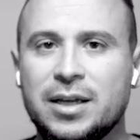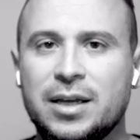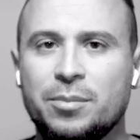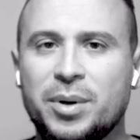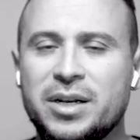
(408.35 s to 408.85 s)

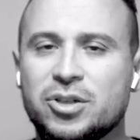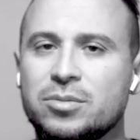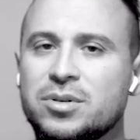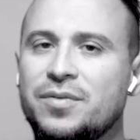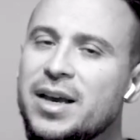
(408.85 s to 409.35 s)
But in terms
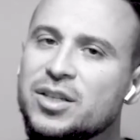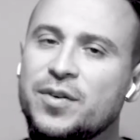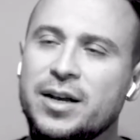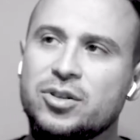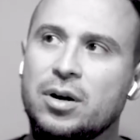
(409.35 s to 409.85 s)
of X
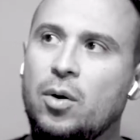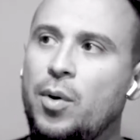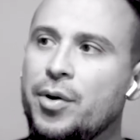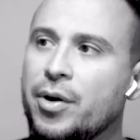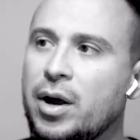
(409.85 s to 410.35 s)
Factor, I
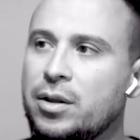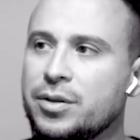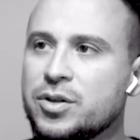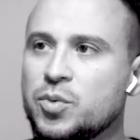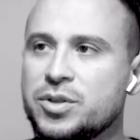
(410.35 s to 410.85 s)
wonder how long
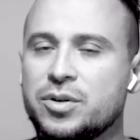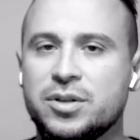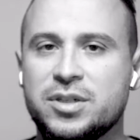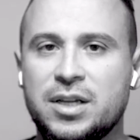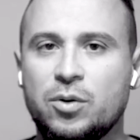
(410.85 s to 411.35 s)
this one's going to
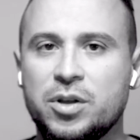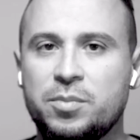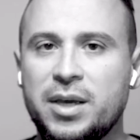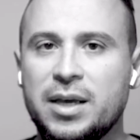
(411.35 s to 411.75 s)
stick with me.